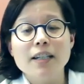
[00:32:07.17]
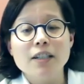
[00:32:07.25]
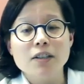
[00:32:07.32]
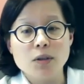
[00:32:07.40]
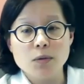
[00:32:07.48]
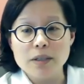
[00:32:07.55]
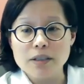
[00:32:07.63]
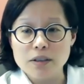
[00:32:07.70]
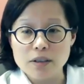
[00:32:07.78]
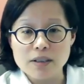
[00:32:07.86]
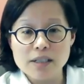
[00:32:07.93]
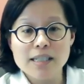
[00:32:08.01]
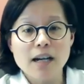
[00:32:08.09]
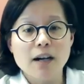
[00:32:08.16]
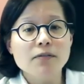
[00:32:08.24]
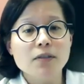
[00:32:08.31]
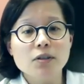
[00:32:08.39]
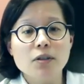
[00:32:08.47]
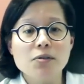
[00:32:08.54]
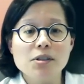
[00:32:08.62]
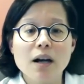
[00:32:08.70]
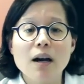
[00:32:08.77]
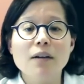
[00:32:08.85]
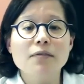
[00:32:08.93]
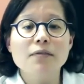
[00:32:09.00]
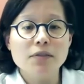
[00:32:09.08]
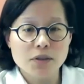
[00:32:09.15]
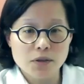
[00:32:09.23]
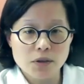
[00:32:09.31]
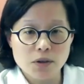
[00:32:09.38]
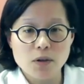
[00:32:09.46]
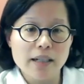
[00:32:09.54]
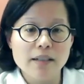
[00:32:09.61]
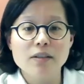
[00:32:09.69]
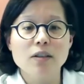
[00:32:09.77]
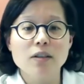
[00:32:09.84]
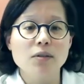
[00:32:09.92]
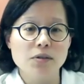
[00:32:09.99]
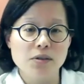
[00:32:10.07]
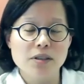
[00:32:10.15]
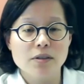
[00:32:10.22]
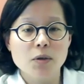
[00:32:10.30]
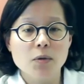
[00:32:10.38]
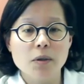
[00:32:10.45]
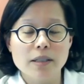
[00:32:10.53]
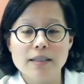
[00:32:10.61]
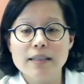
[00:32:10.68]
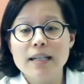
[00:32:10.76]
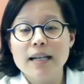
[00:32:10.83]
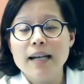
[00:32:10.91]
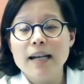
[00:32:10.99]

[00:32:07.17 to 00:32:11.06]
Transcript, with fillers: you know, when your cell phone goes off, you go ahead and go use the toilet.